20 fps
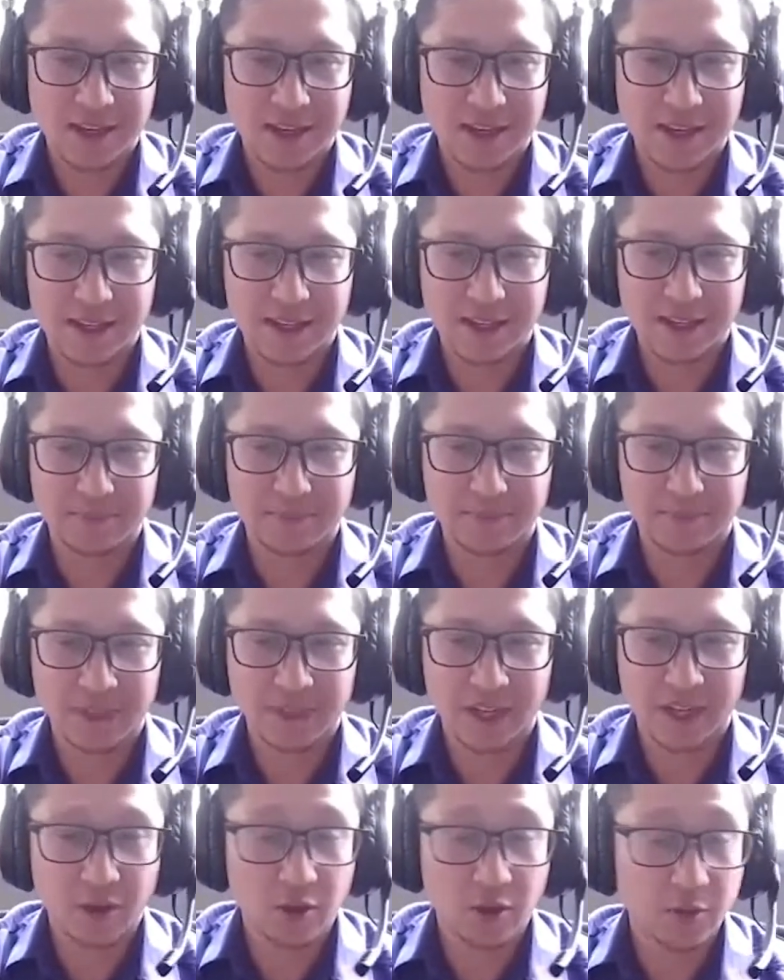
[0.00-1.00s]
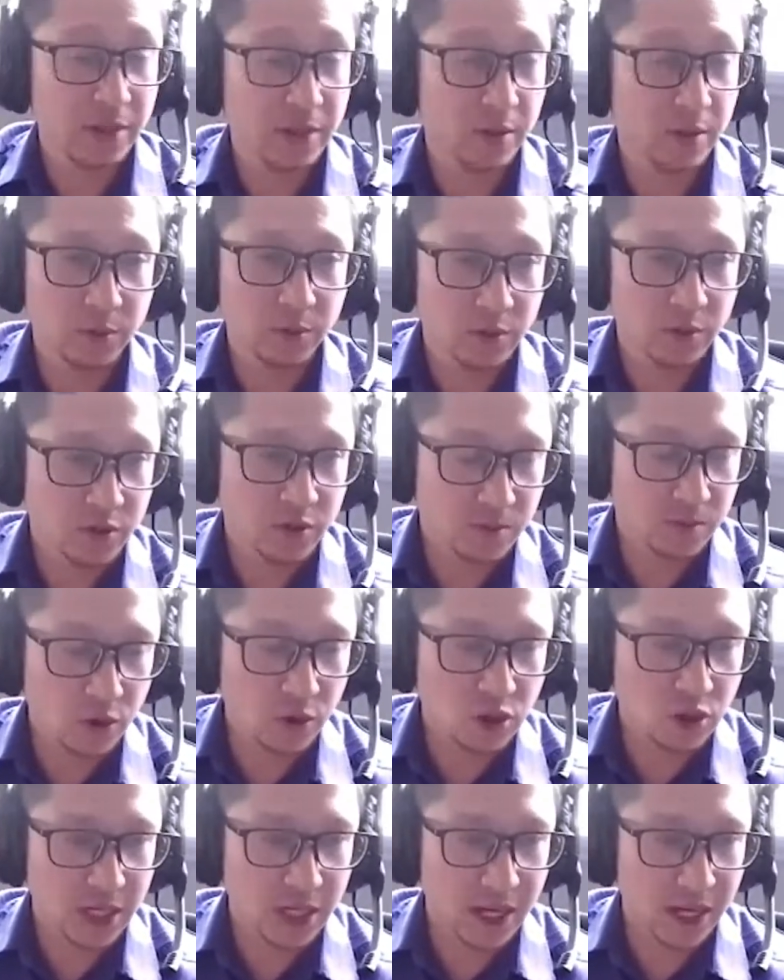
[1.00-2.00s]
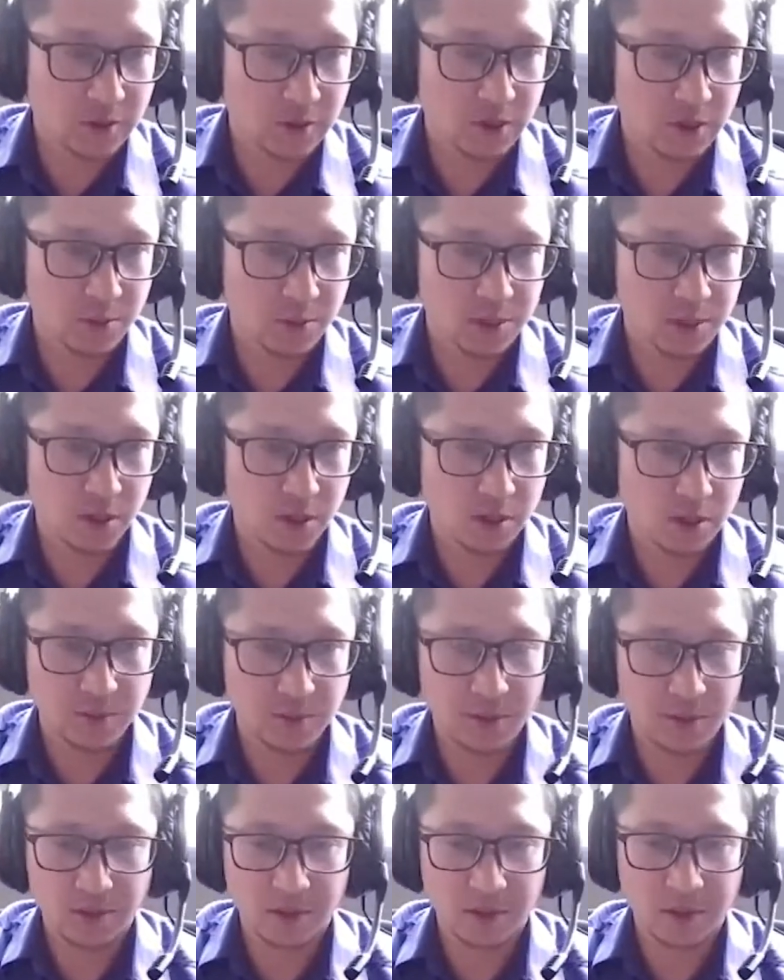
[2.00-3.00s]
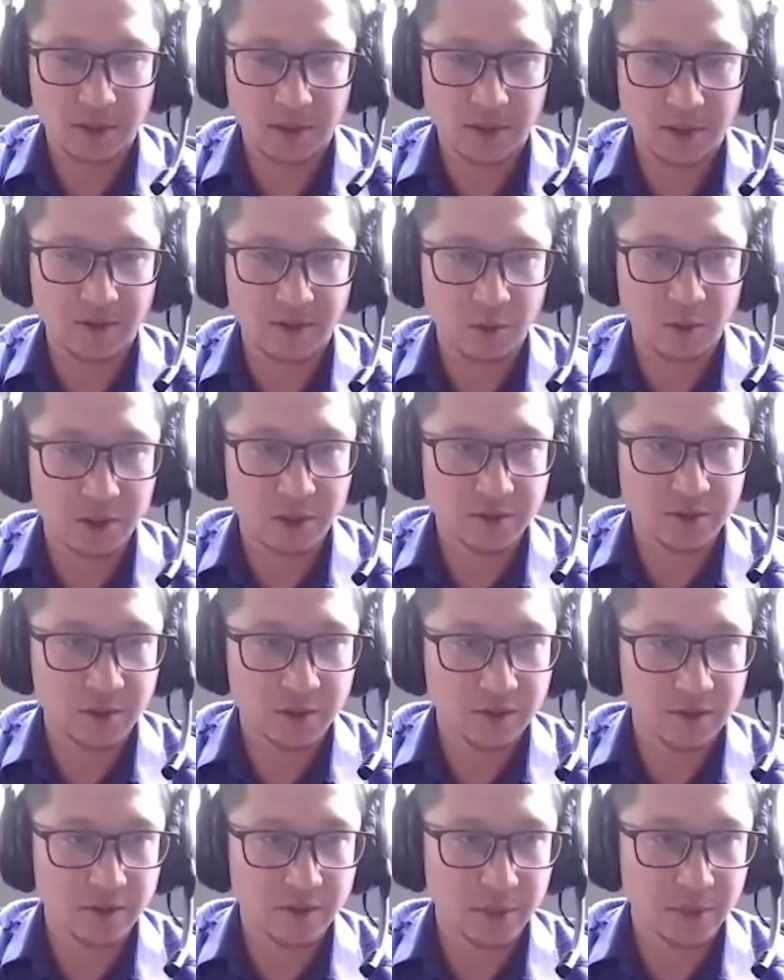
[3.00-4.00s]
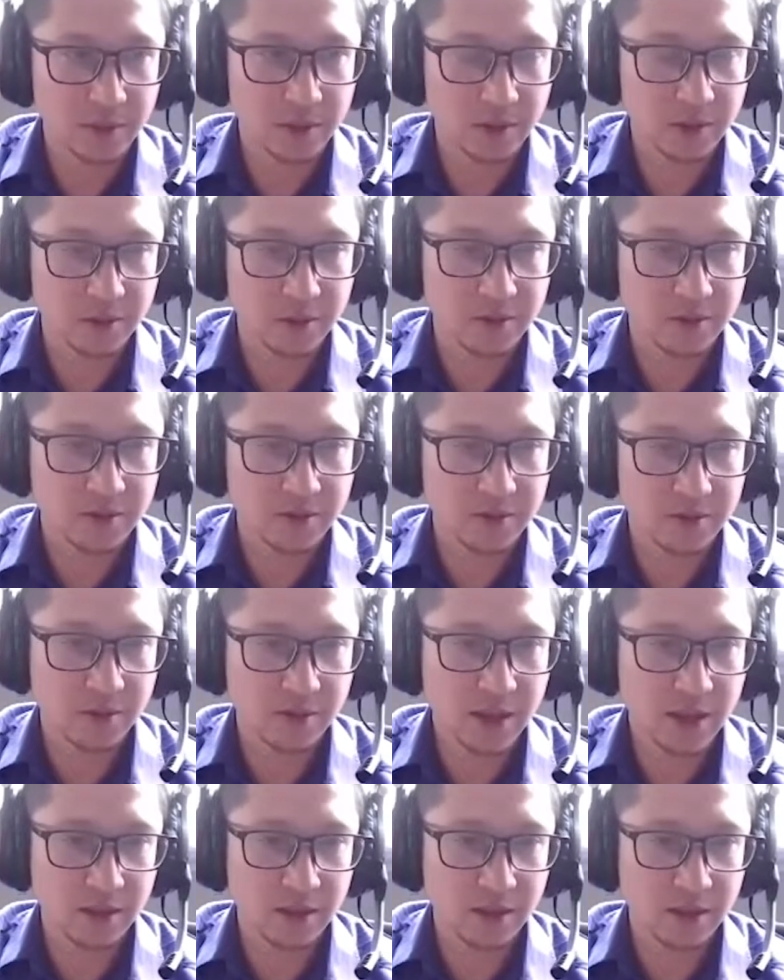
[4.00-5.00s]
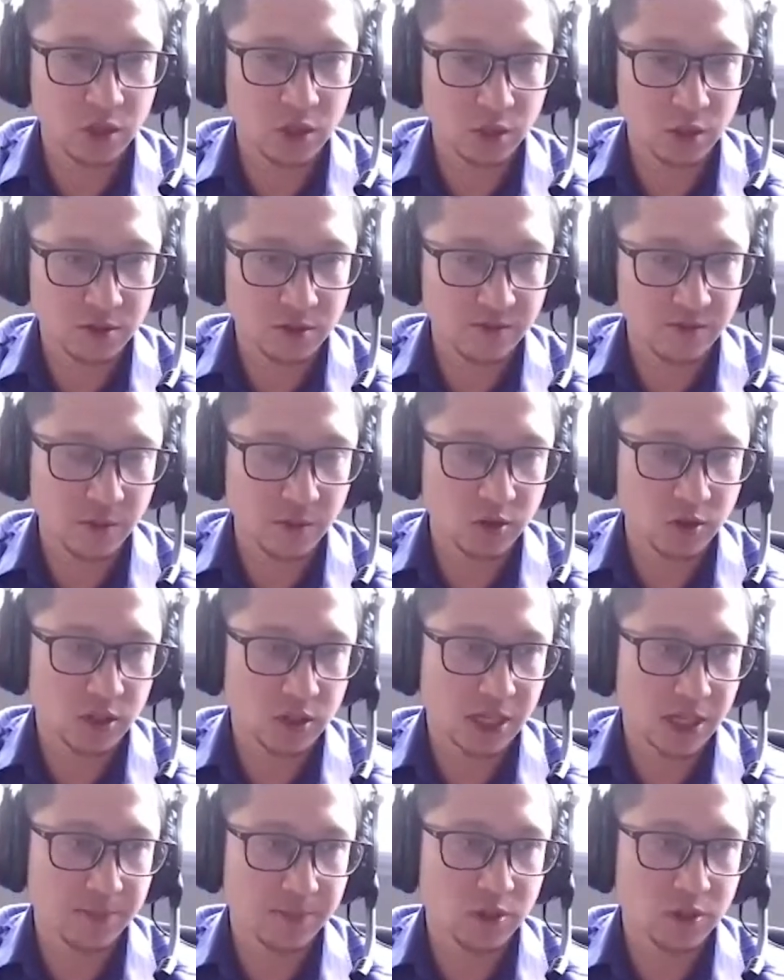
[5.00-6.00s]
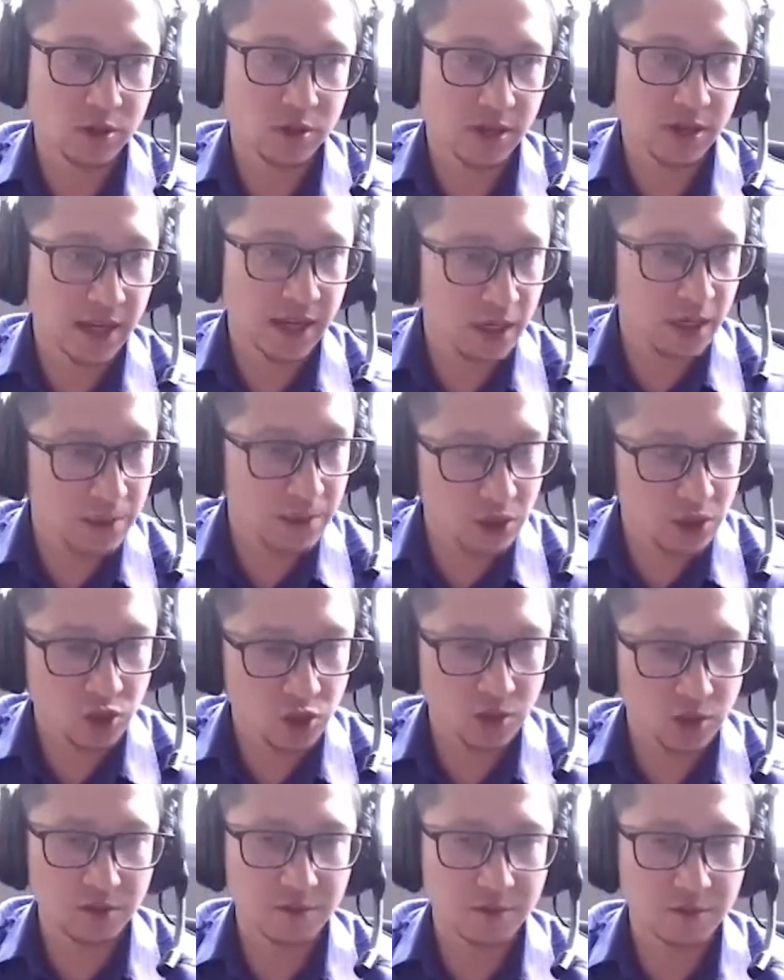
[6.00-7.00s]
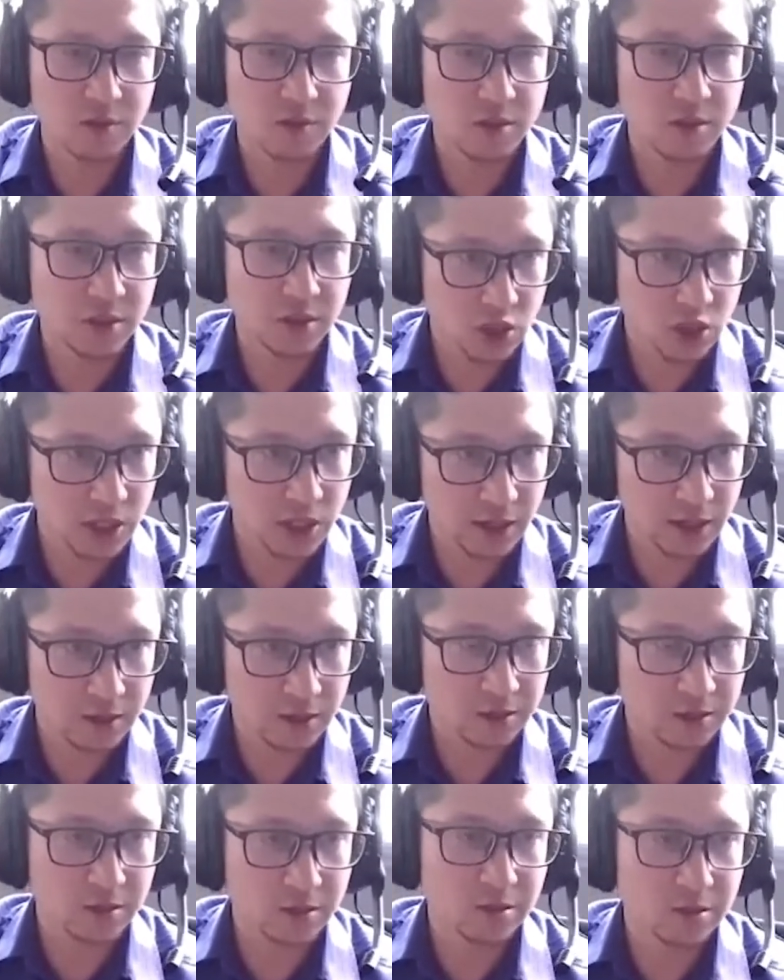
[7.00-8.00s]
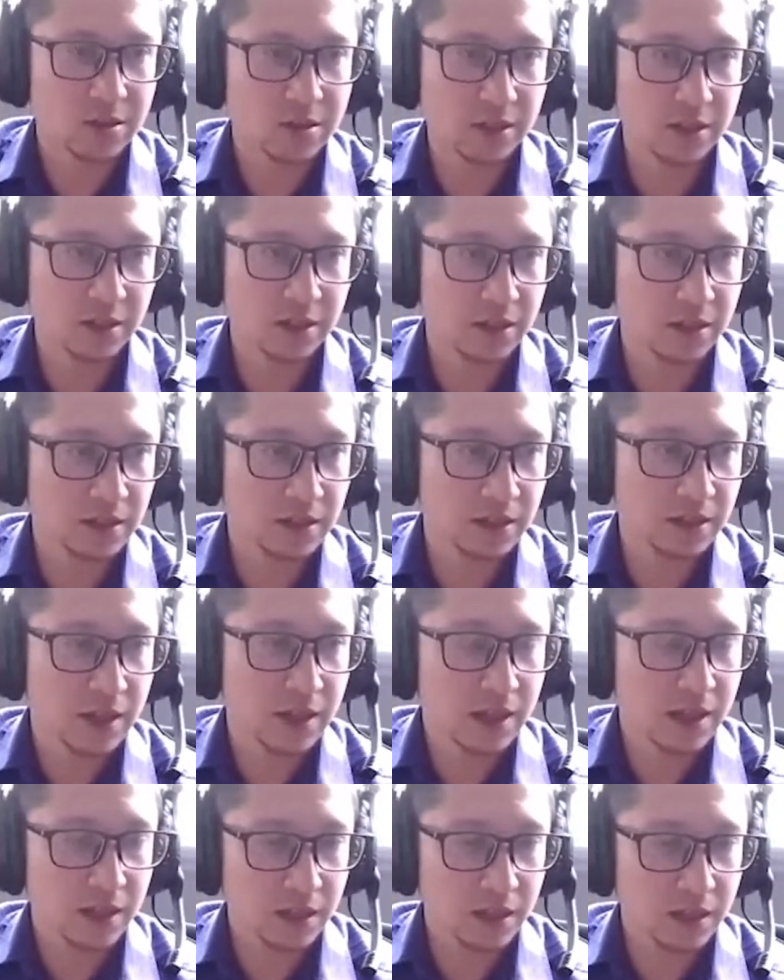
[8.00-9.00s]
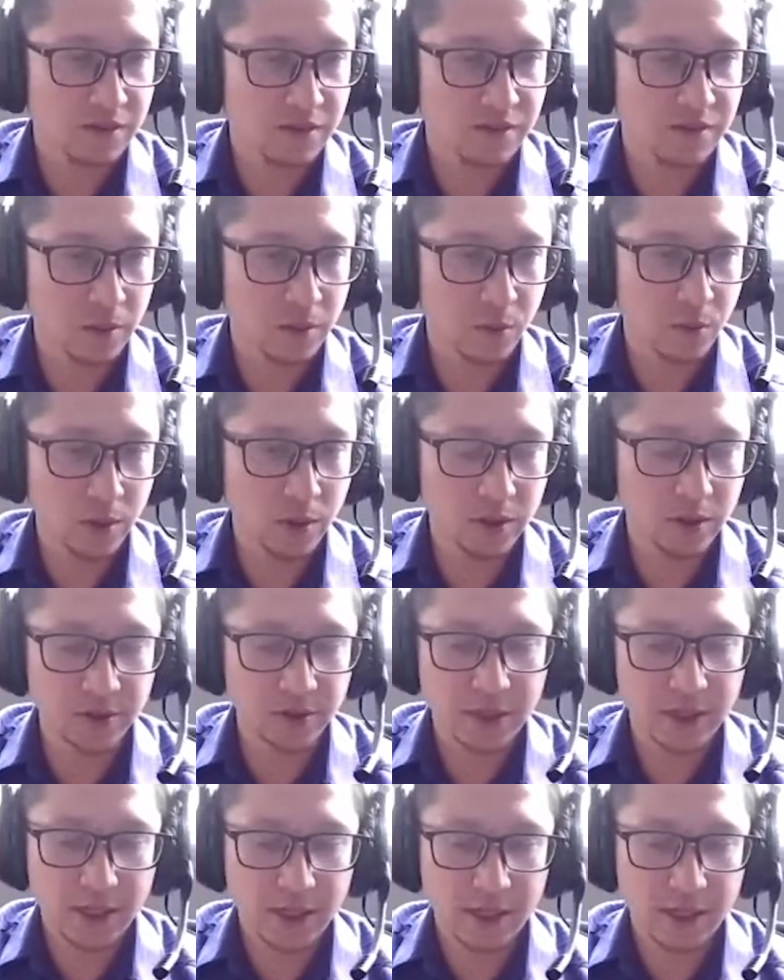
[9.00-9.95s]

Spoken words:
Another big one was motion capture that we talked about, and everyone's very familiar with that, the use of motion capture in animation for CG characters and in the film world.